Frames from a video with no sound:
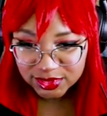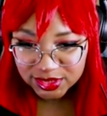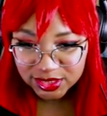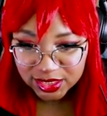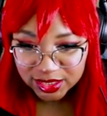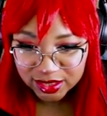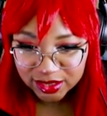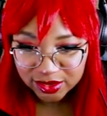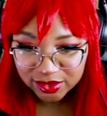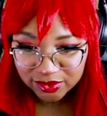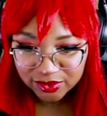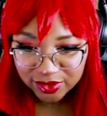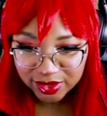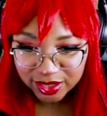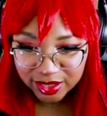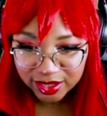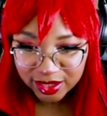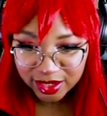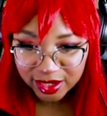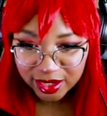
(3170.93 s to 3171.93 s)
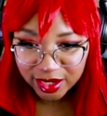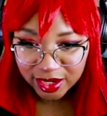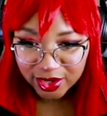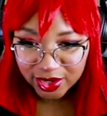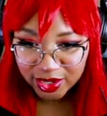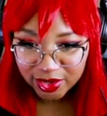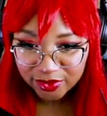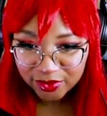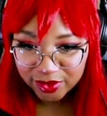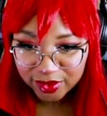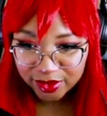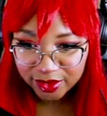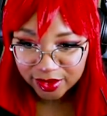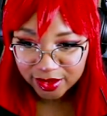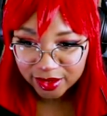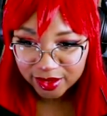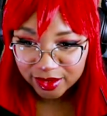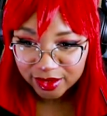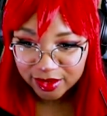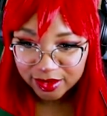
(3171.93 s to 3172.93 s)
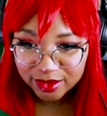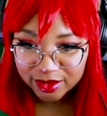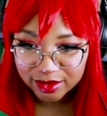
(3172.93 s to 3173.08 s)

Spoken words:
Telling you right now, I would have